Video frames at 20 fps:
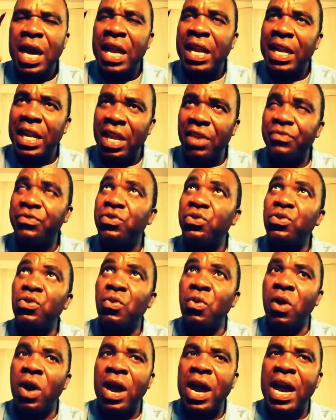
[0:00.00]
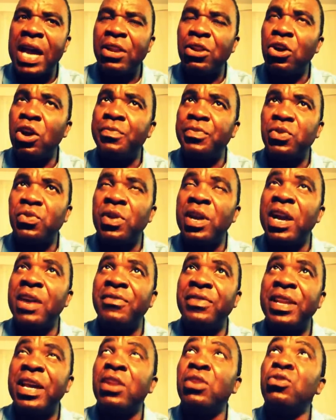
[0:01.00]
and lift your hand up to
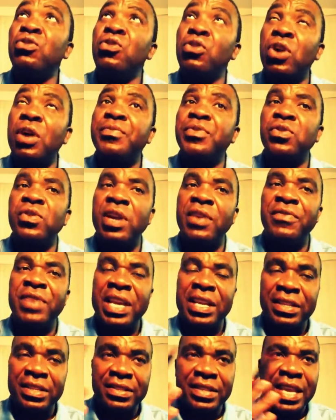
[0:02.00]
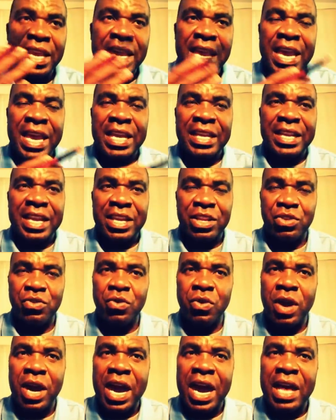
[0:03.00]
heaven and look up to heaven and say, either in
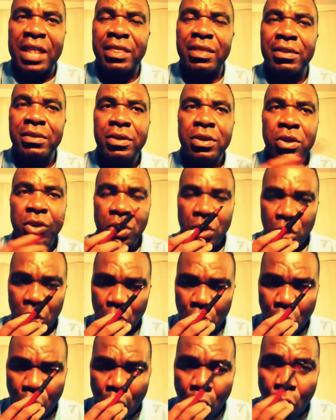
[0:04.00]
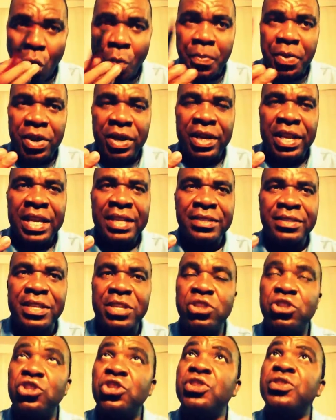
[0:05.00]
your heart or openly, and
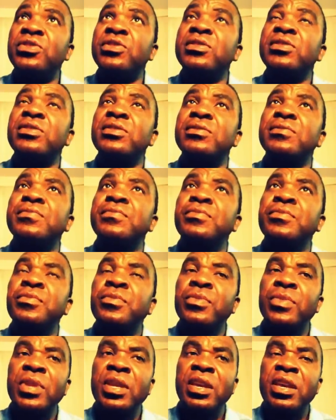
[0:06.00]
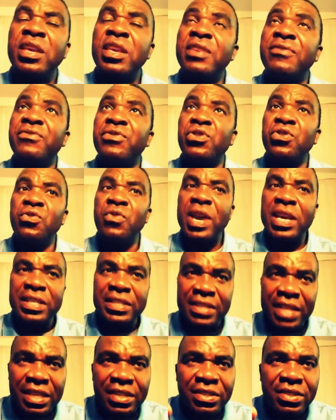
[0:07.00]
say, Jesus, if you
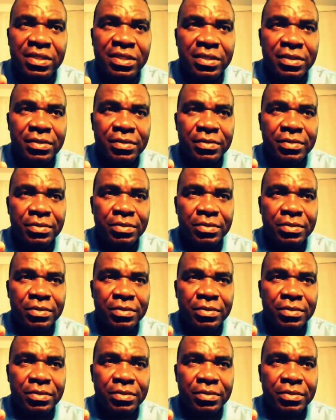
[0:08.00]
exist,